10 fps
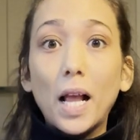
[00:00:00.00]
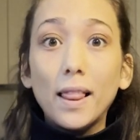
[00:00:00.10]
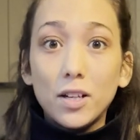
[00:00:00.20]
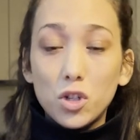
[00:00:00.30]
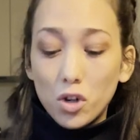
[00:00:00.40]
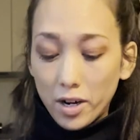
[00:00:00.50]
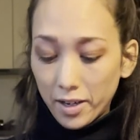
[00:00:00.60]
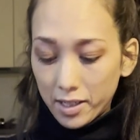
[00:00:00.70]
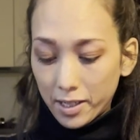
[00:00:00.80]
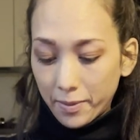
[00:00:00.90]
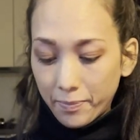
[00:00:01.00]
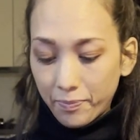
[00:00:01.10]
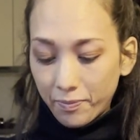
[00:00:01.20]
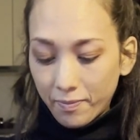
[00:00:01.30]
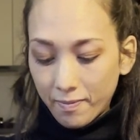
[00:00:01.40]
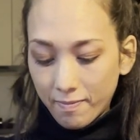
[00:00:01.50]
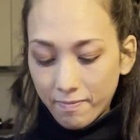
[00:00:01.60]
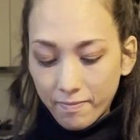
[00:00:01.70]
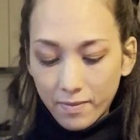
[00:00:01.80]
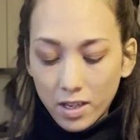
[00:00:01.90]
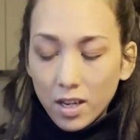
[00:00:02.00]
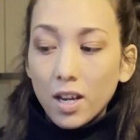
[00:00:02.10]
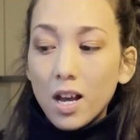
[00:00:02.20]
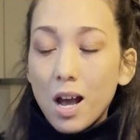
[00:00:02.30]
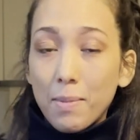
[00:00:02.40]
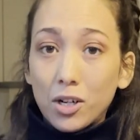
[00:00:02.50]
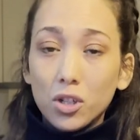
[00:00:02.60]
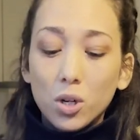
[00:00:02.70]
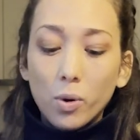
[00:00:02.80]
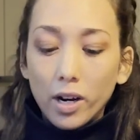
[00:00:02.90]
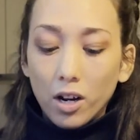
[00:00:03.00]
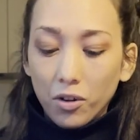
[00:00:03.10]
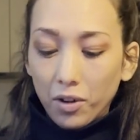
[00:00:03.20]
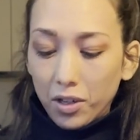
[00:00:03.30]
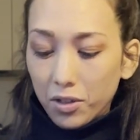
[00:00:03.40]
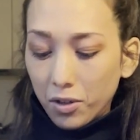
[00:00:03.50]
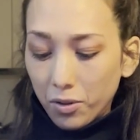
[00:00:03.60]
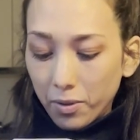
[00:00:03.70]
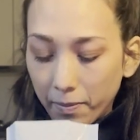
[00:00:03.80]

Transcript: Let's try it. I'm actually quite hungry, so.